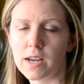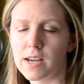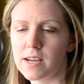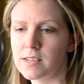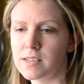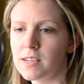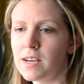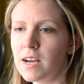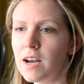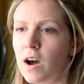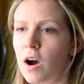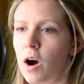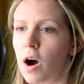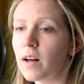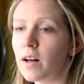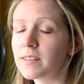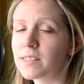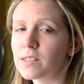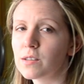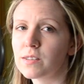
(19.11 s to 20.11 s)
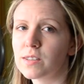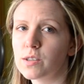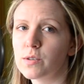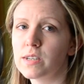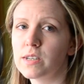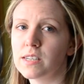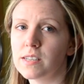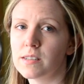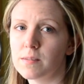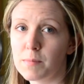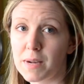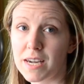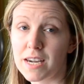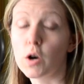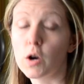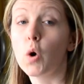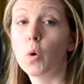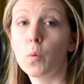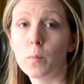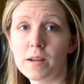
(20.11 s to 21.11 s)
And also you can make
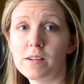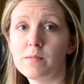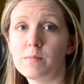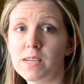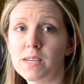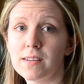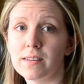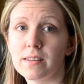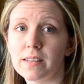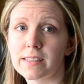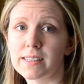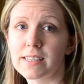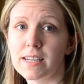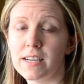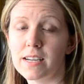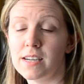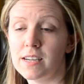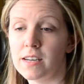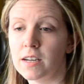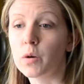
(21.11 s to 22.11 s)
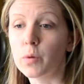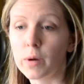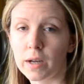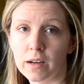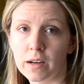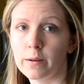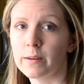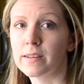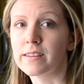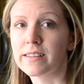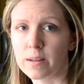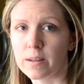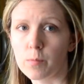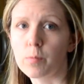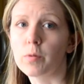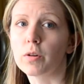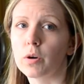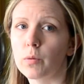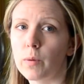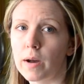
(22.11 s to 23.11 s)
homemade meals in a quicker and
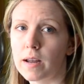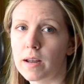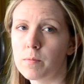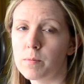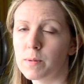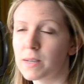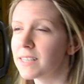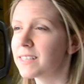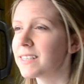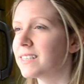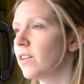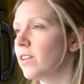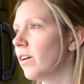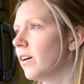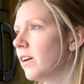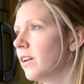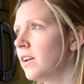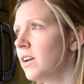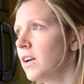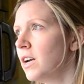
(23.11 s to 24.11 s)
simpler way, but it's not